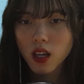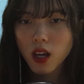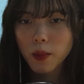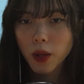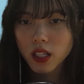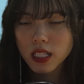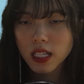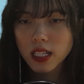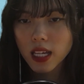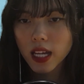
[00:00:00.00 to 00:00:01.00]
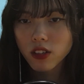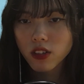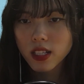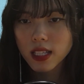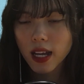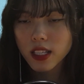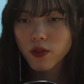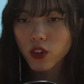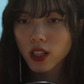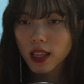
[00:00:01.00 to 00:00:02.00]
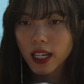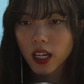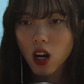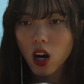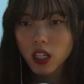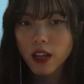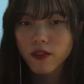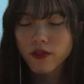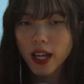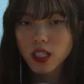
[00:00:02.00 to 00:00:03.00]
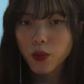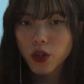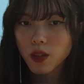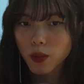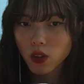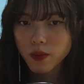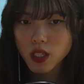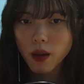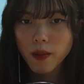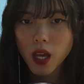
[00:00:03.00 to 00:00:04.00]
policies and criticized for lacking hard and fast principles.